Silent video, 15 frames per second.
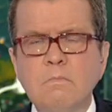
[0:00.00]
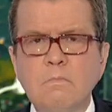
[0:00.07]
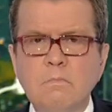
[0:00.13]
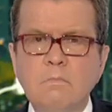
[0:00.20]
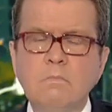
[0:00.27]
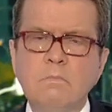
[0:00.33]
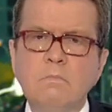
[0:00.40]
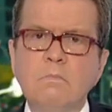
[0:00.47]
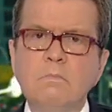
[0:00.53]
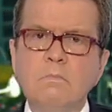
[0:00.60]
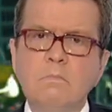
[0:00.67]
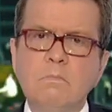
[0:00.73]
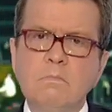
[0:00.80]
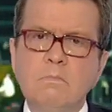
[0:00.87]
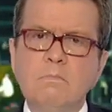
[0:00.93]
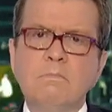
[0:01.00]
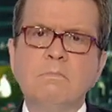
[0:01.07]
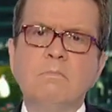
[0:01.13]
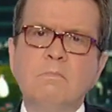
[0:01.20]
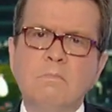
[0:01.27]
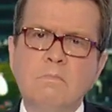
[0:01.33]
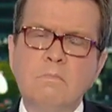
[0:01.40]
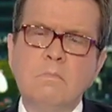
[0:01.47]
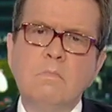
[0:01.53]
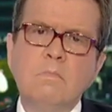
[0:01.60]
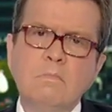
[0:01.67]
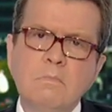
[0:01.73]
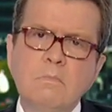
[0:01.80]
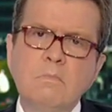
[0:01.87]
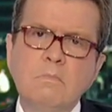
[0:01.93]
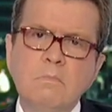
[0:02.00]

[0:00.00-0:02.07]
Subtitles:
[no speech]